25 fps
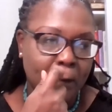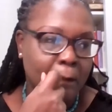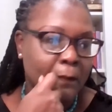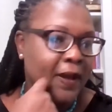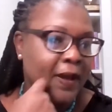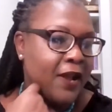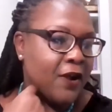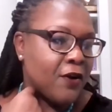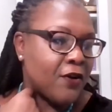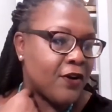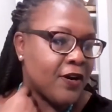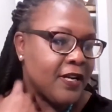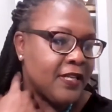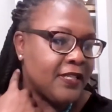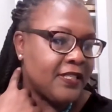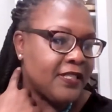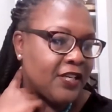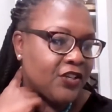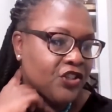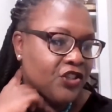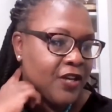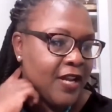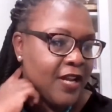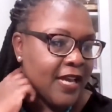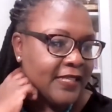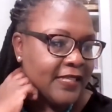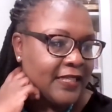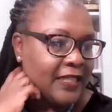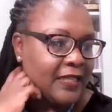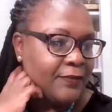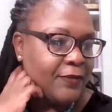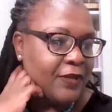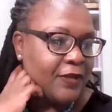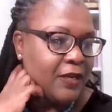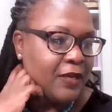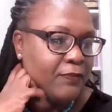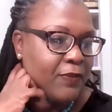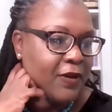my organization has
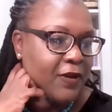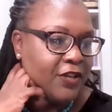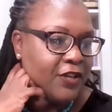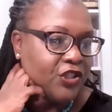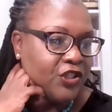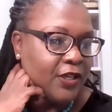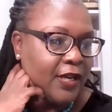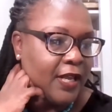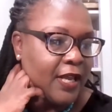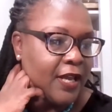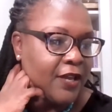limited budget.